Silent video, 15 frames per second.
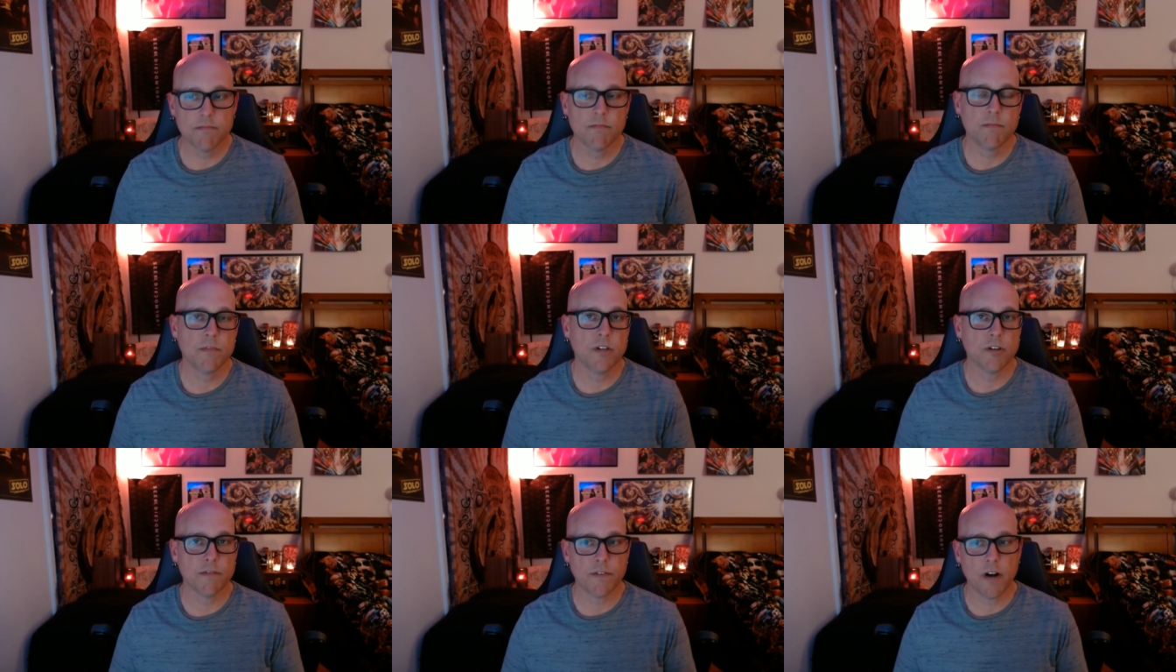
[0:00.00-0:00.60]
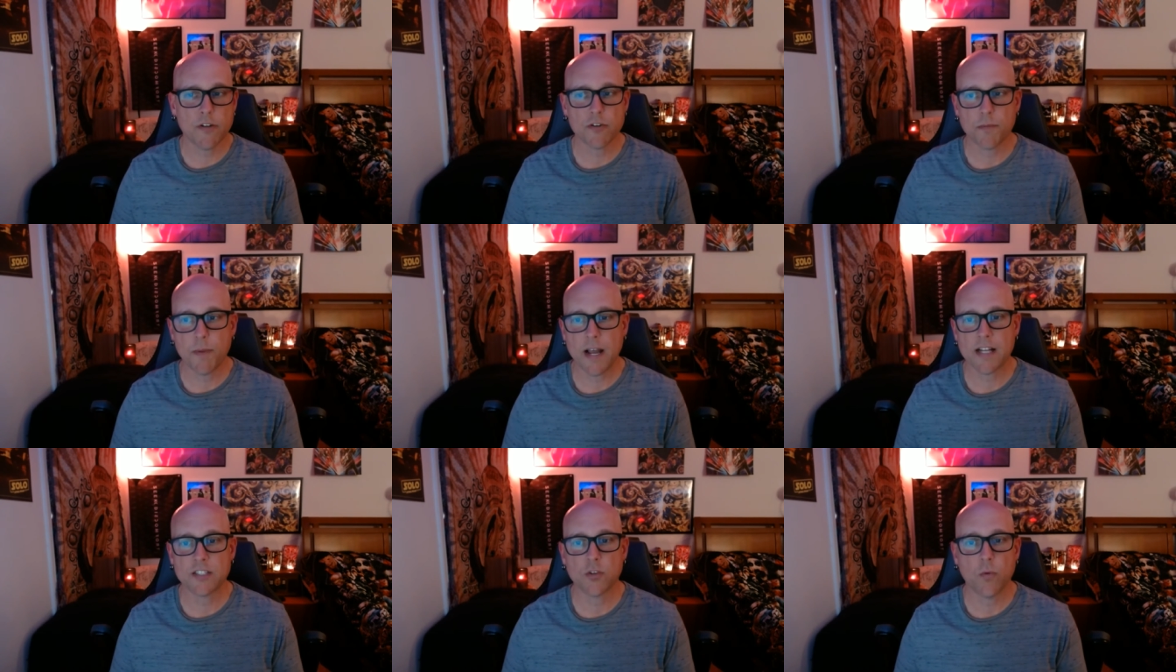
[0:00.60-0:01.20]
Her father had
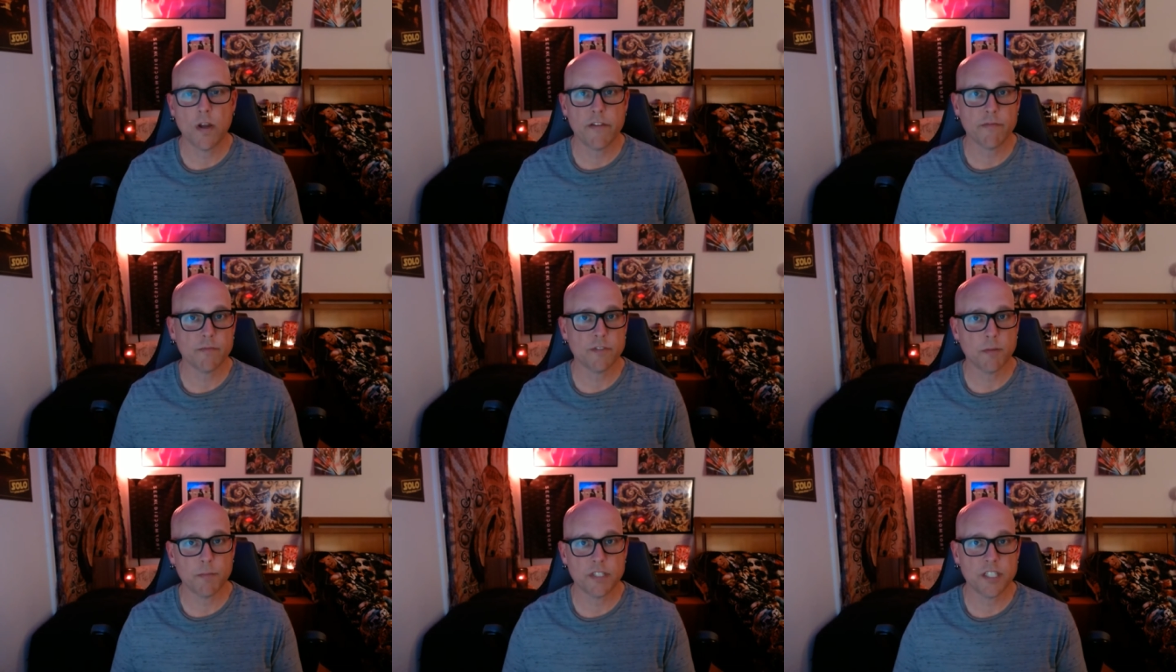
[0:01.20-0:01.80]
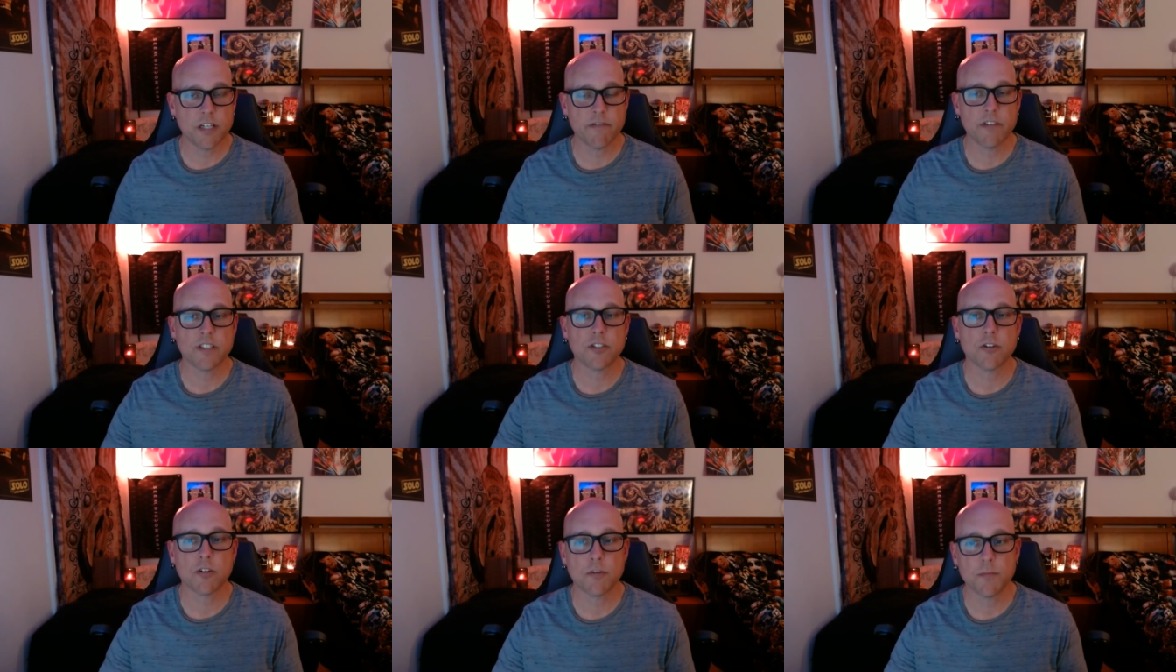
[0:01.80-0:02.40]
passed away from some mysterious
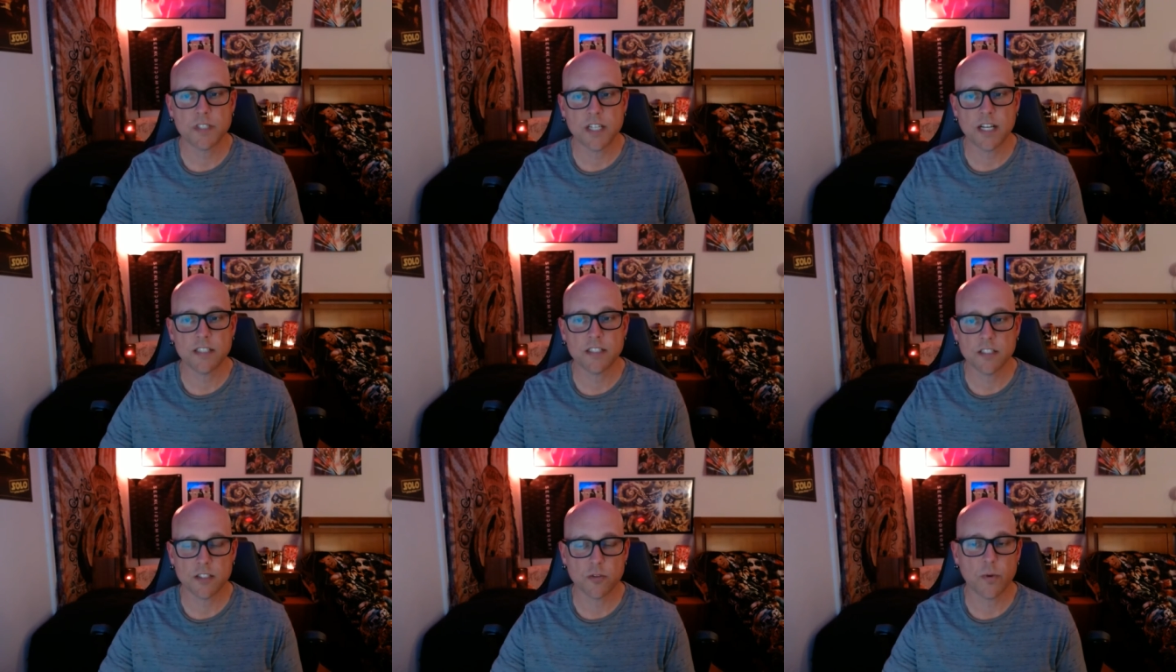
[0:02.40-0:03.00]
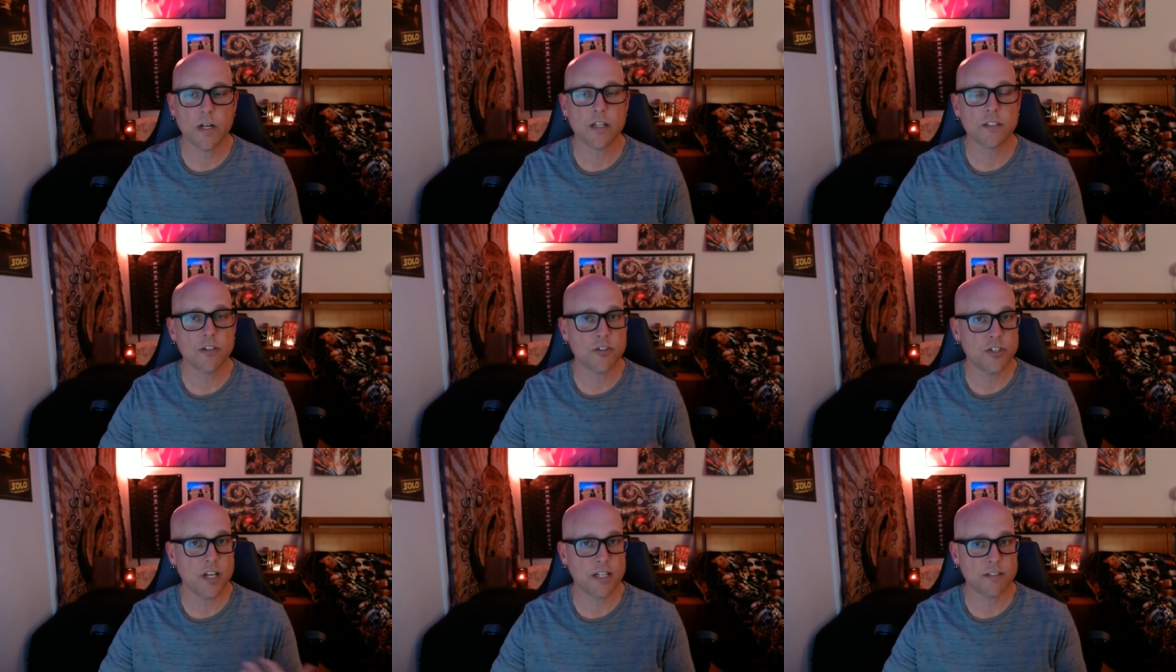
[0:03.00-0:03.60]
circumstances as well, so
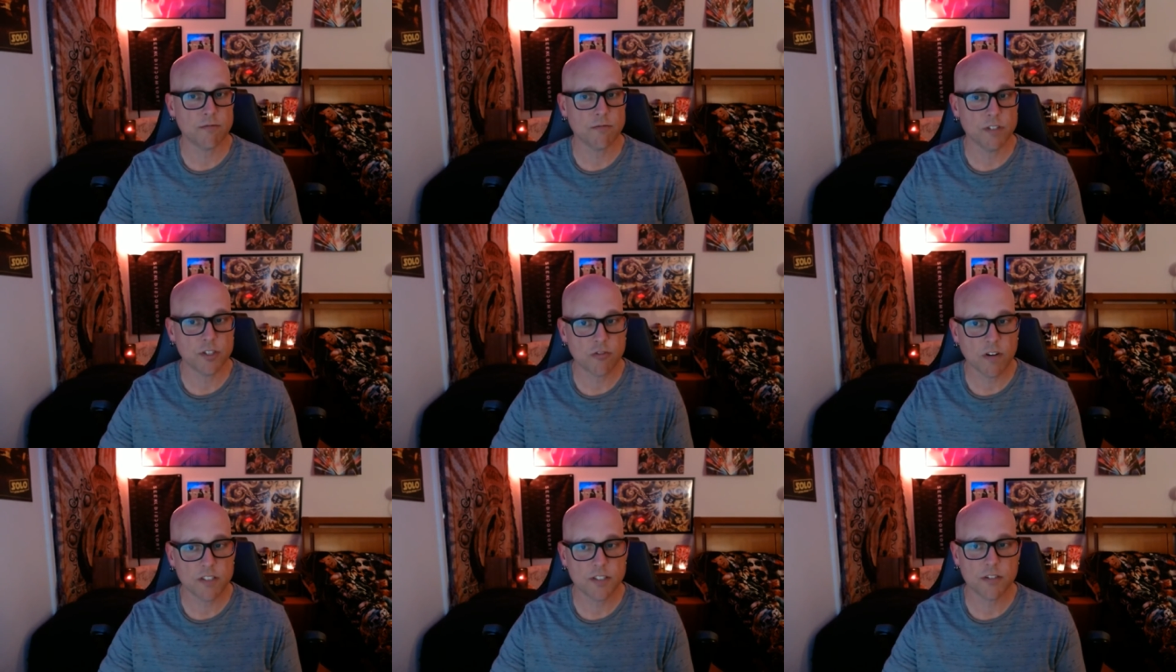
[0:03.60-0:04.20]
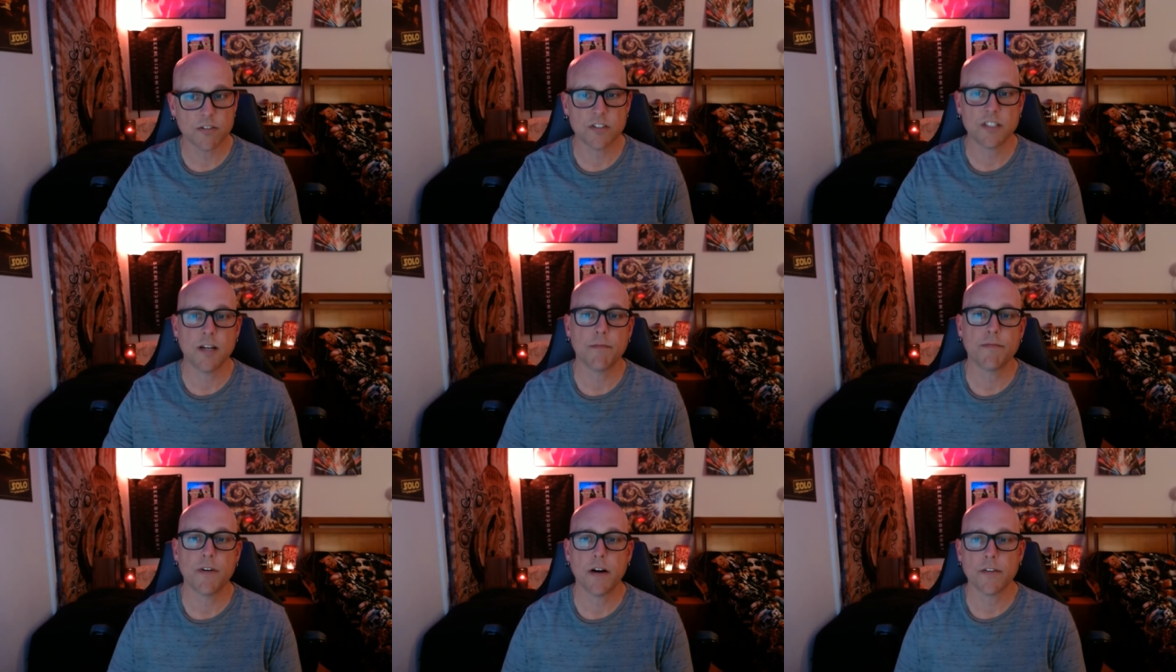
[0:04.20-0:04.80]
she hasn't really trusted her
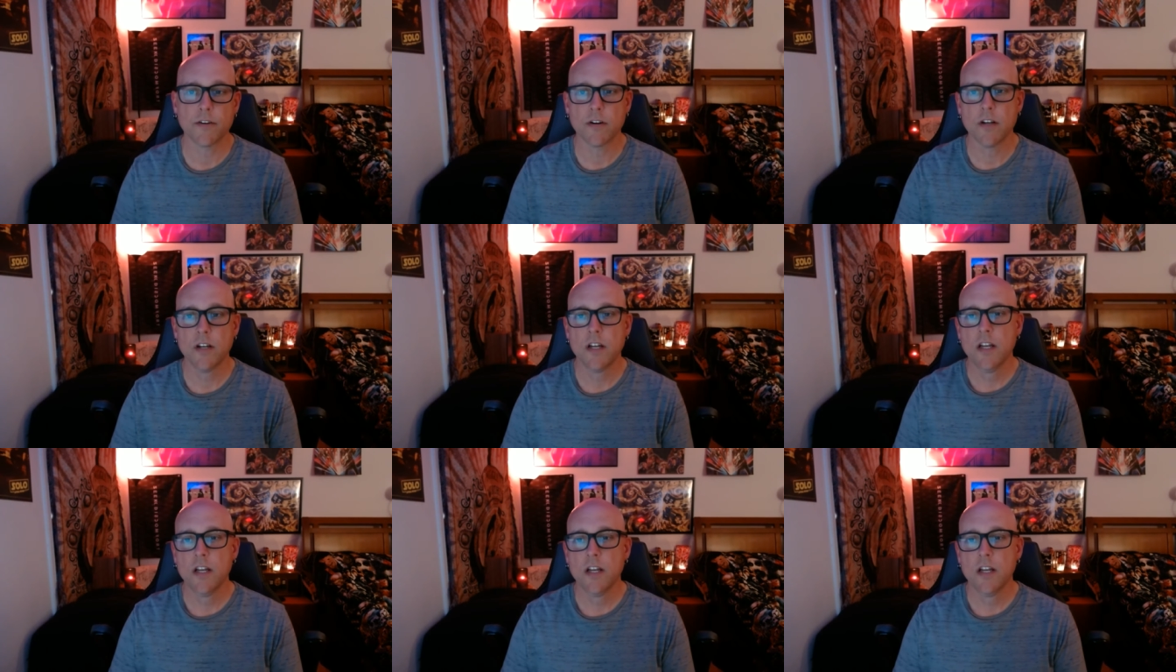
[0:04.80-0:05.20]
stepfather.